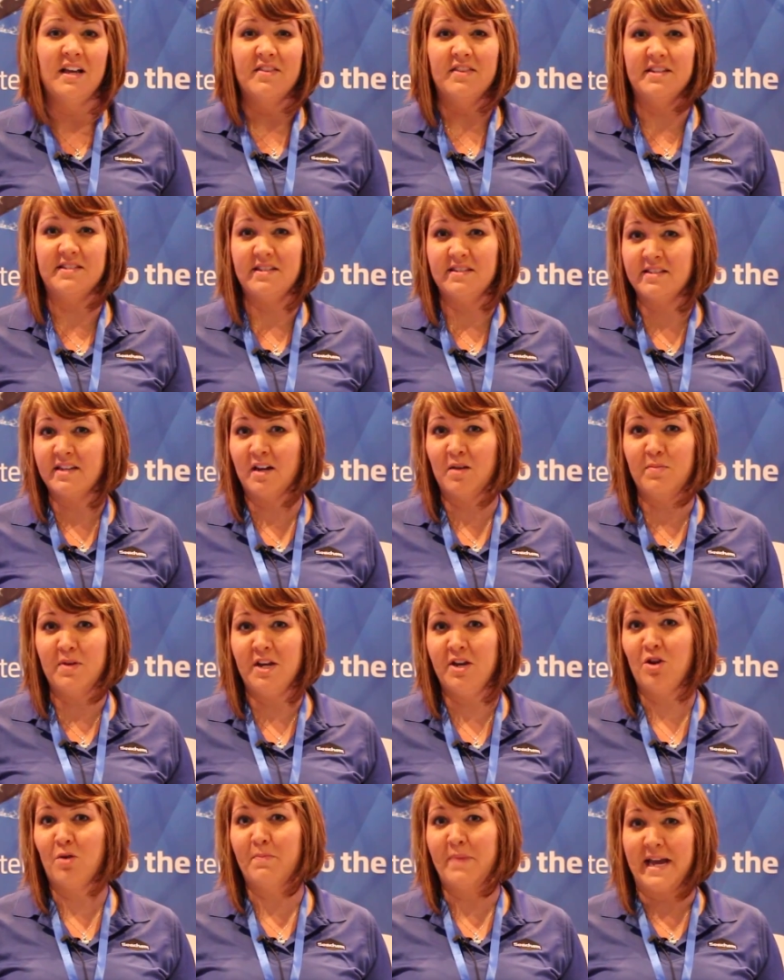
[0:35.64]
This is going to
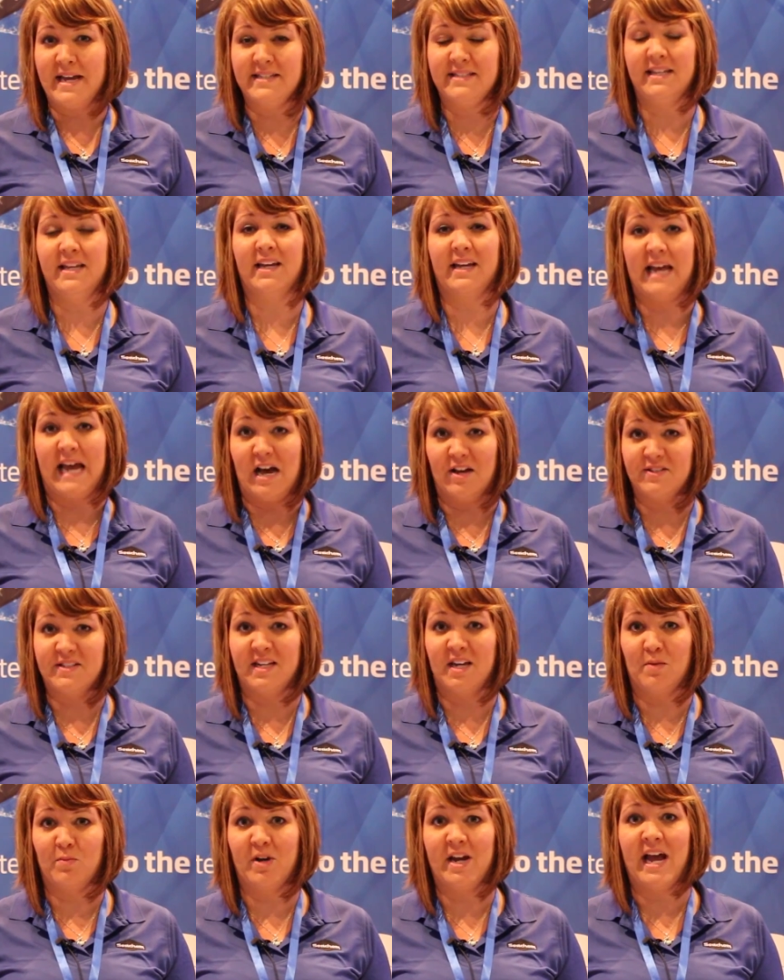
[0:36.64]
be your basic
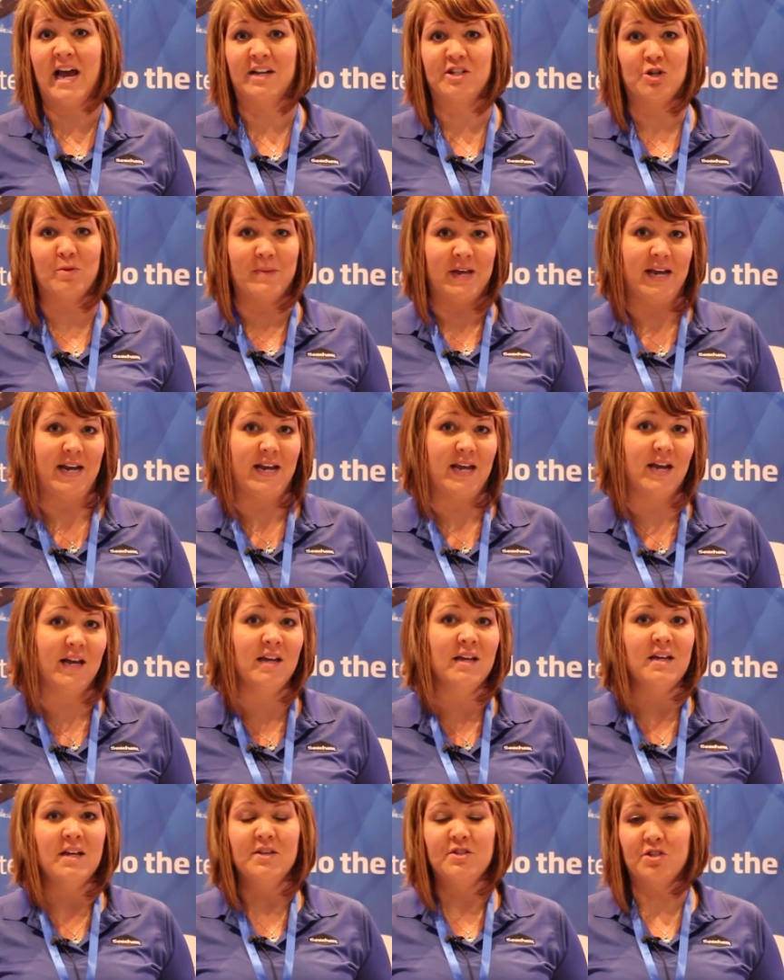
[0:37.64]
calcium reactor media.
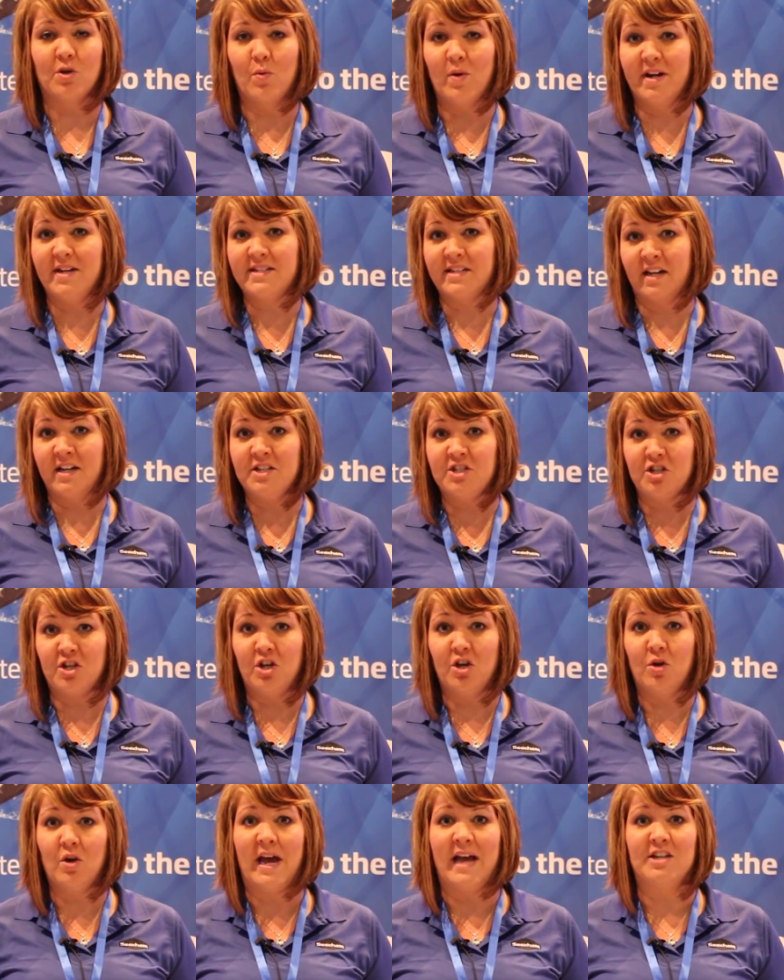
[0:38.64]
So what it's going to
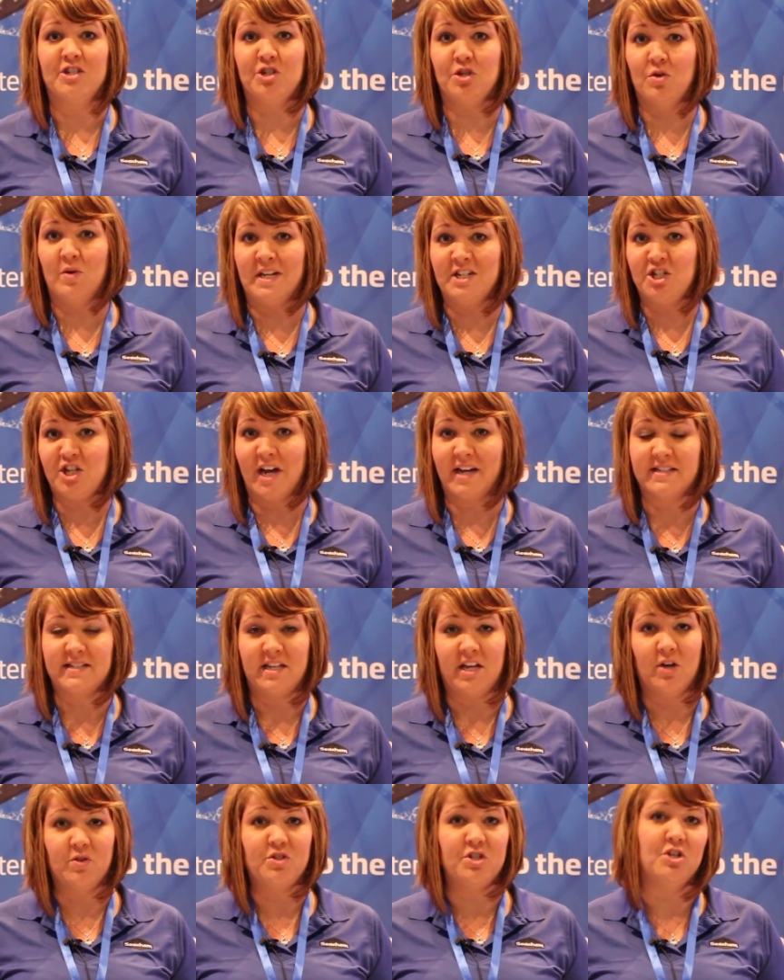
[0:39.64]
do as you inject
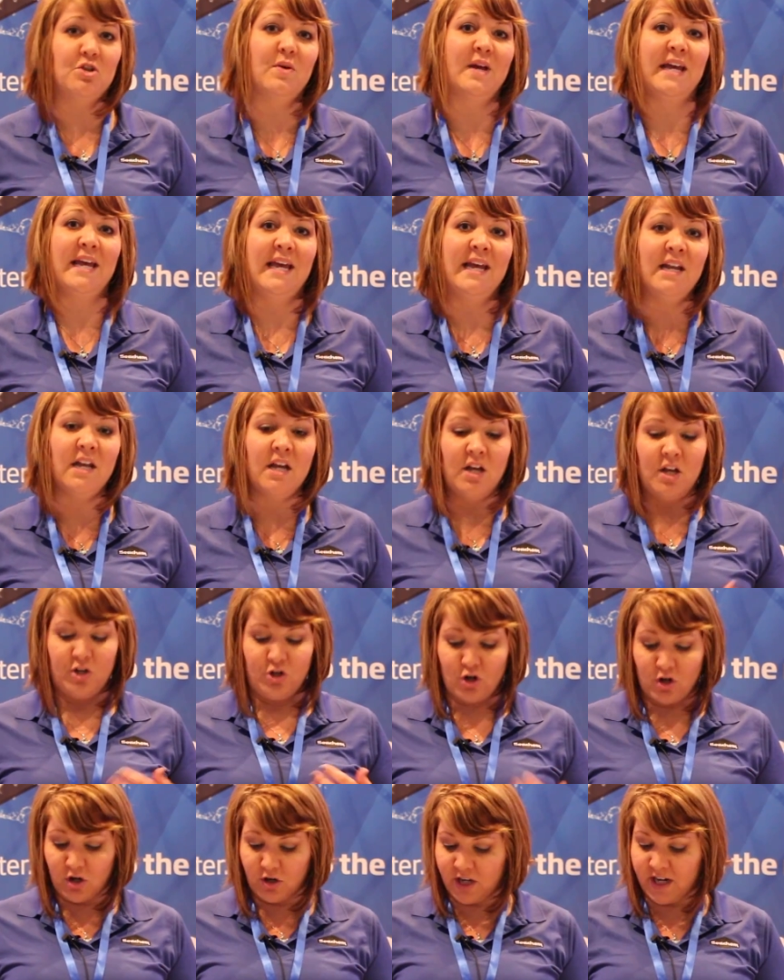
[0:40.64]
CO2 in,
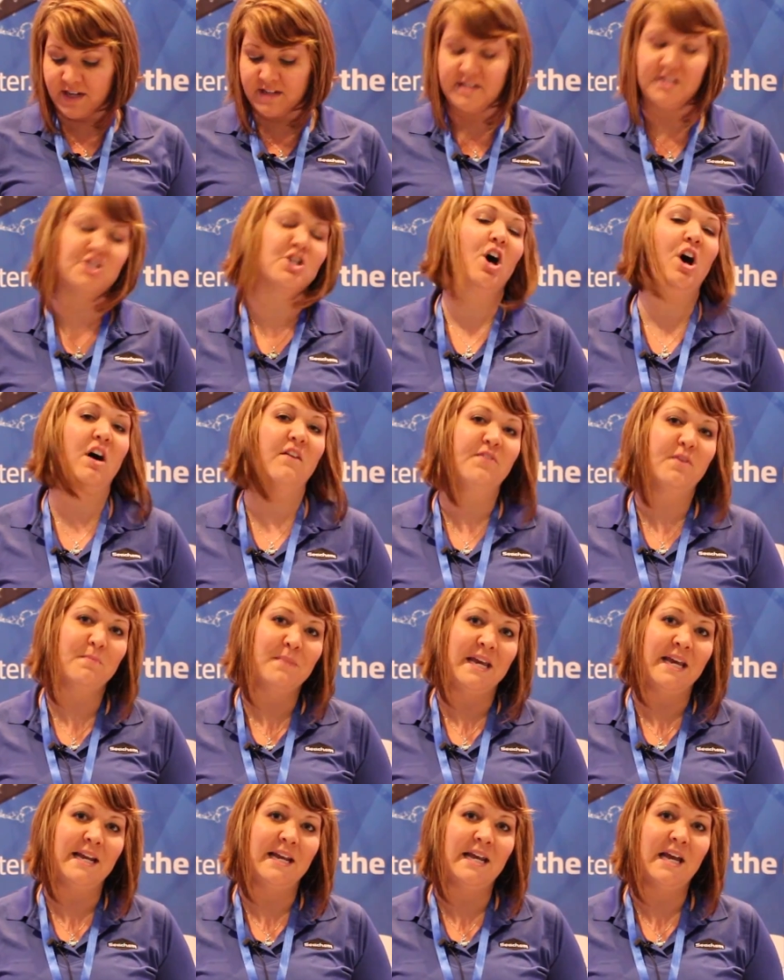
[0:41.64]
you're going to dissolve the
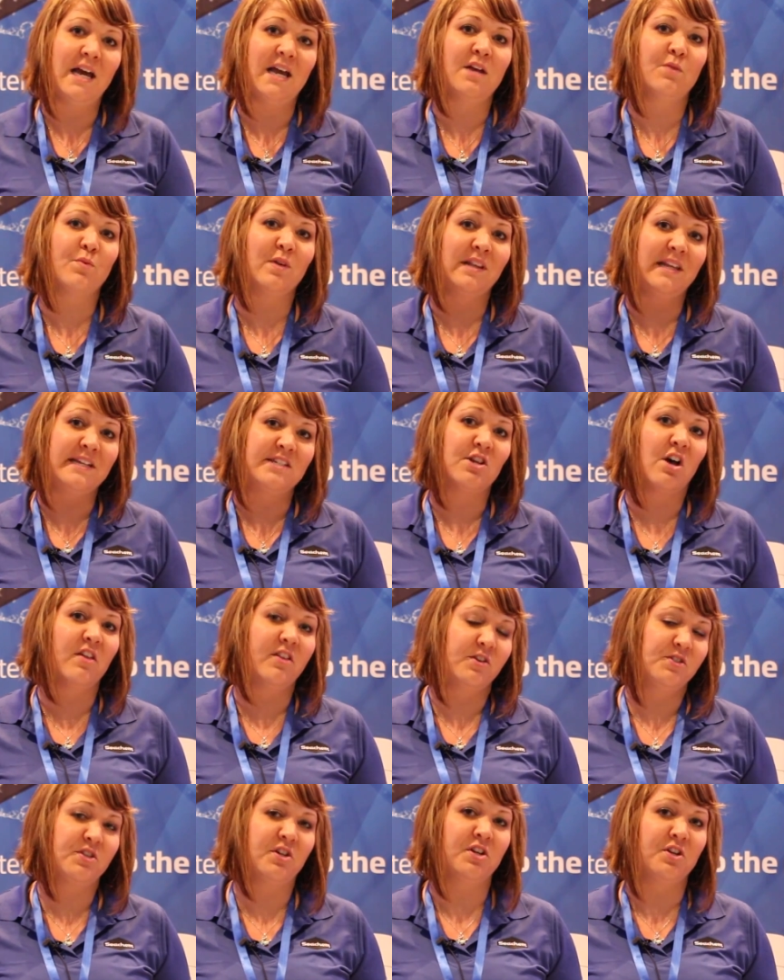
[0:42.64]
media and release all
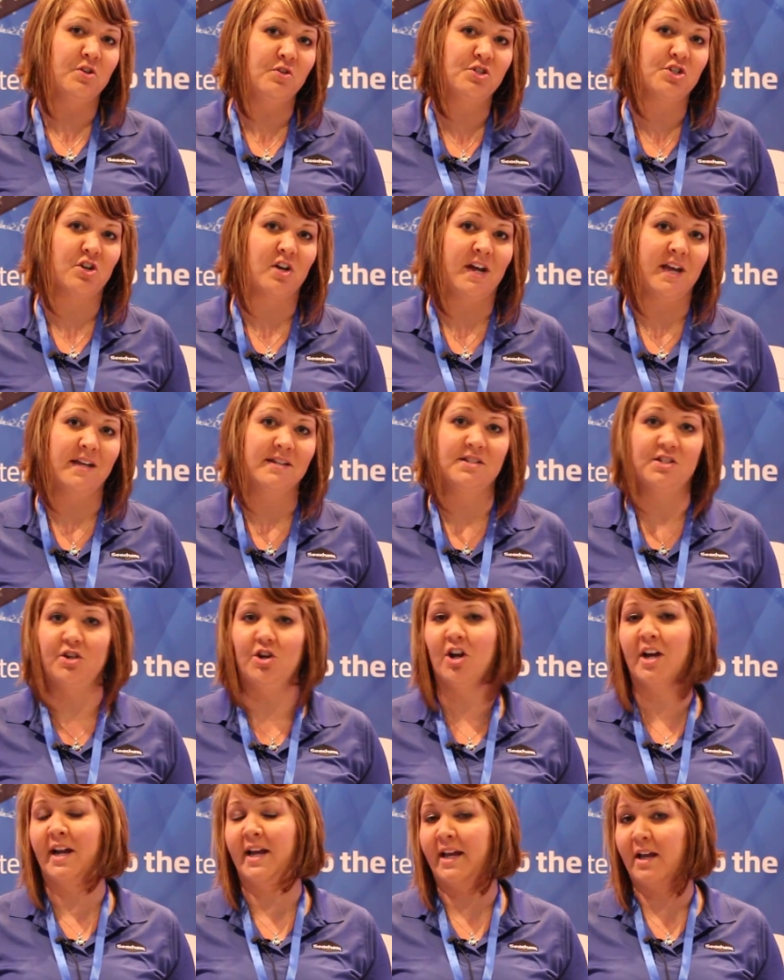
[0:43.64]
those good nutrients. So
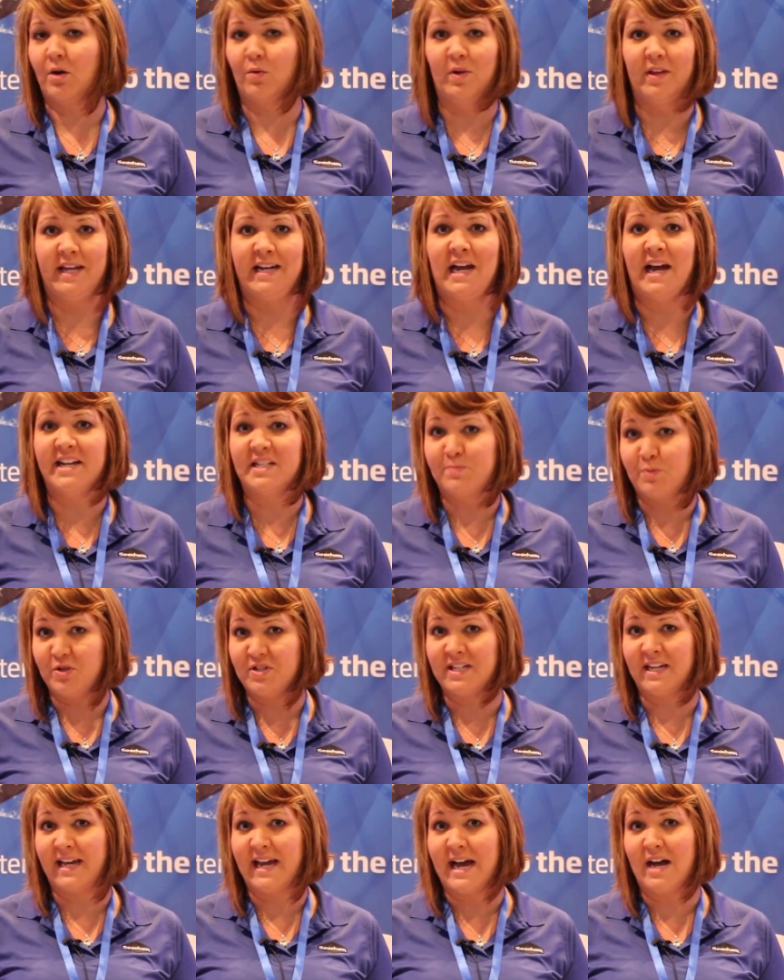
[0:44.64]
you're going to get a really nice
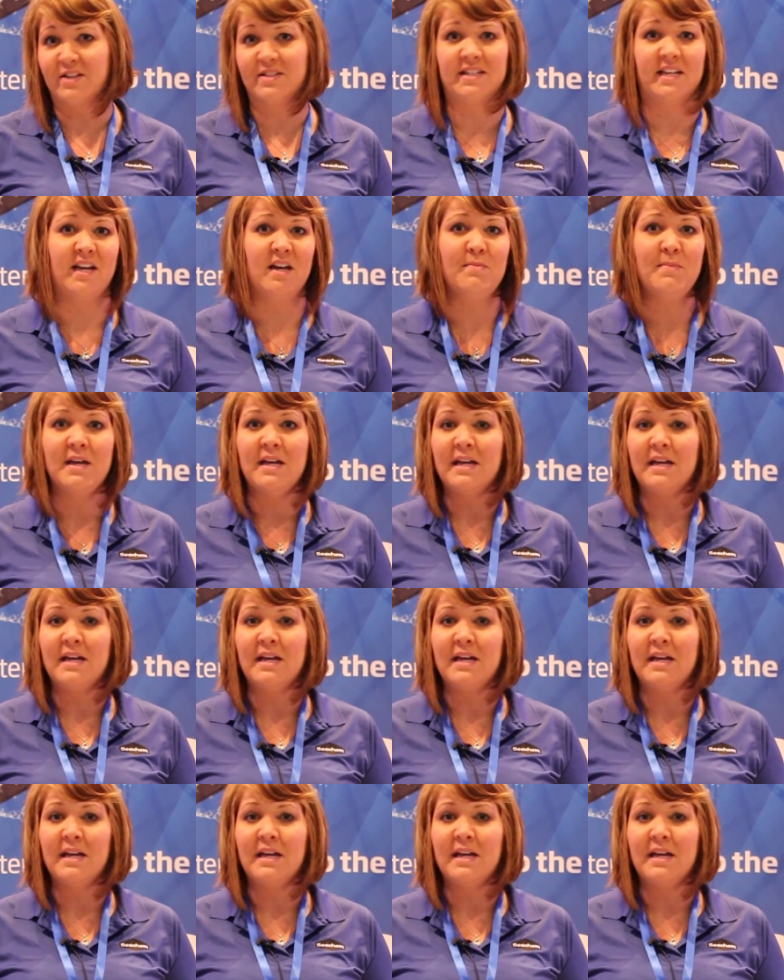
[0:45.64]
boost in calcium,